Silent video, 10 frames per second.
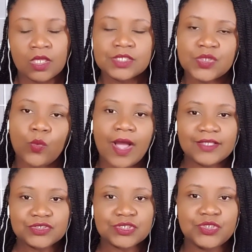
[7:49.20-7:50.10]
So why
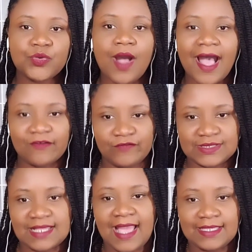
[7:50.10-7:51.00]
should you
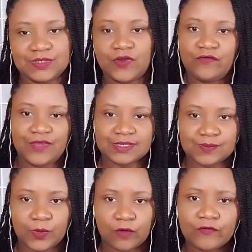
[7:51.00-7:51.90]
advertise on
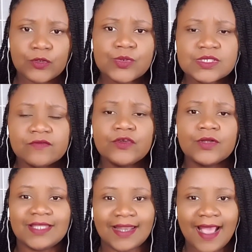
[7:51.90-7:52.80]
Facebook? For those of
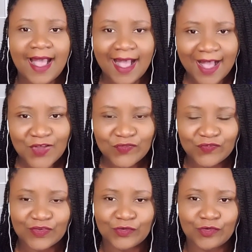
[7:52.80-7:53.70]
you that
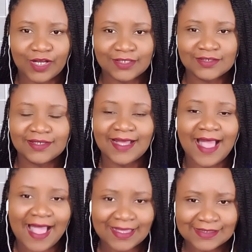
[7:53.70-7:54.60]
have run
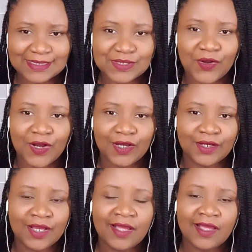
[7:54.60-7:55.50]
ads
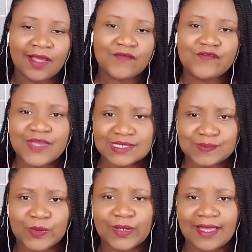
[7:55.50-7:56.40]
on
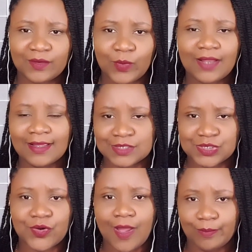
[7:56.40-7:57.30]
Facebook and
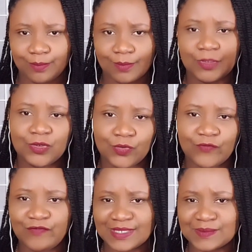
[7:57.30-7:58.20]
Instagram,
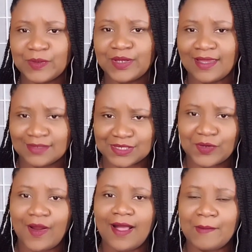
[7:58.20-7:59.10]
Facebook,
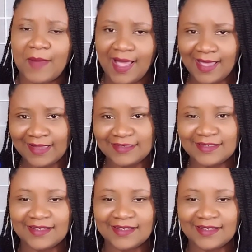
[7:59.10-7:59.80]
Instagram, and